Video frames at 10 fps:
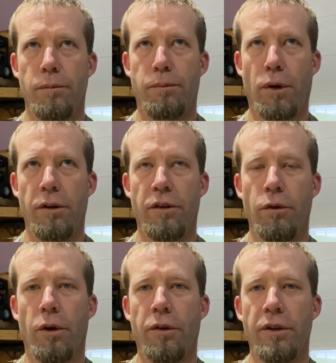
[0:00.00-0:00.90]
probably
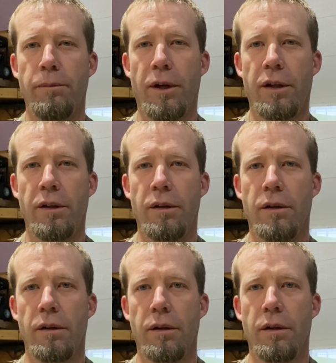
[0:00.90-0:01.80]
into a clean bucket,
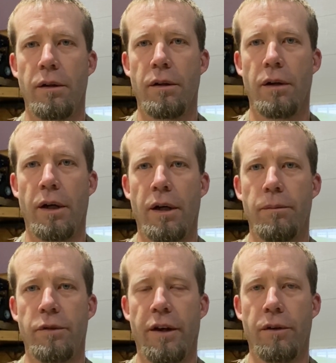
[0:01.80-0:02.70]

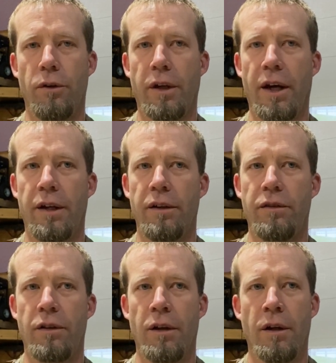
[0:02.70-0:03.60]
take a look at it,